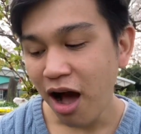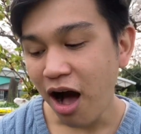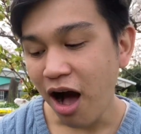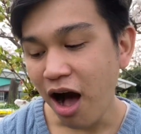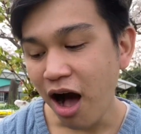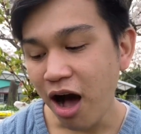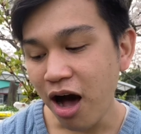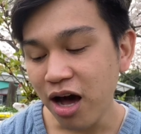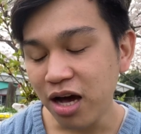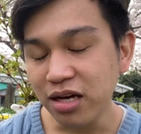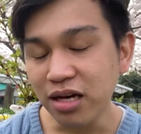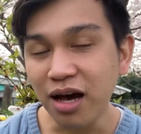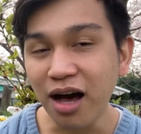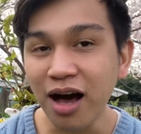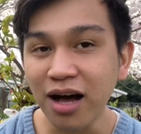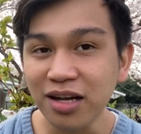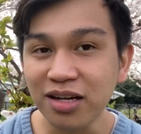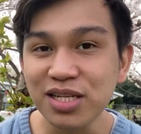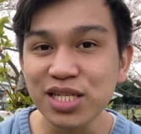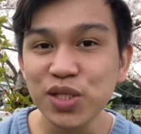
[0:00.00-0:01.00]
on
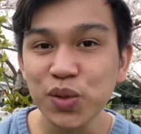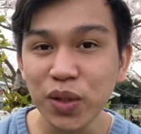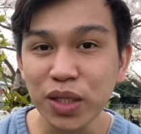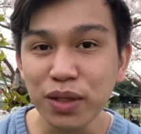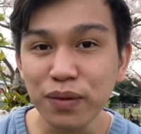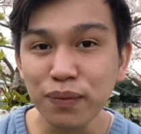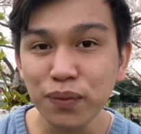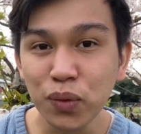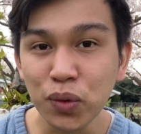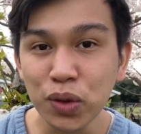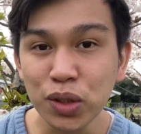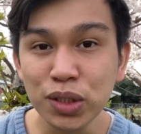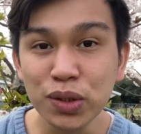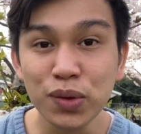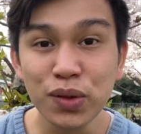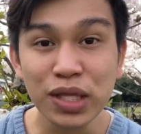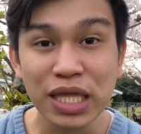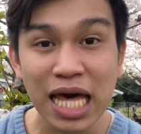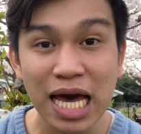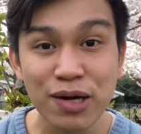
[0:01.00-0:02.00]
August 24,
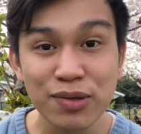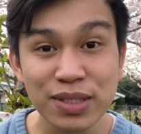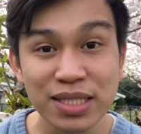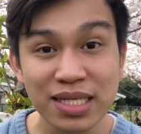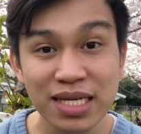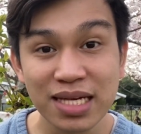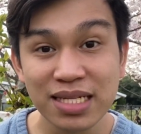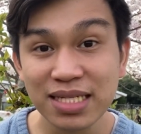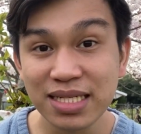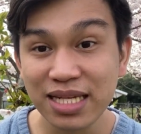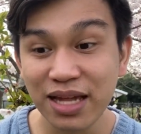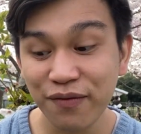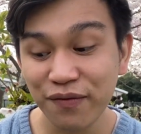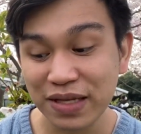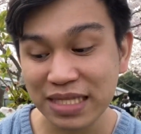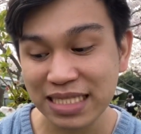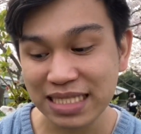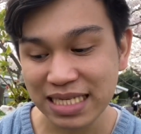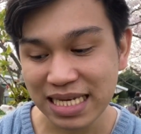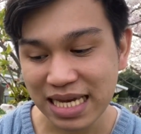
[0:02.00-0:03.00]

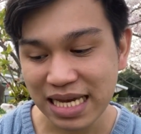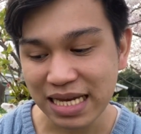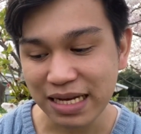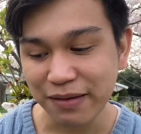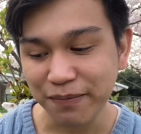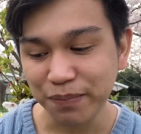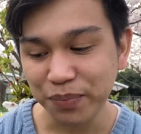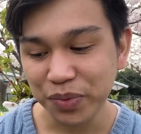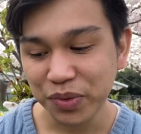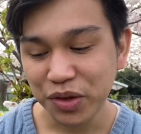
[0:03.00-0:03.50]
2017.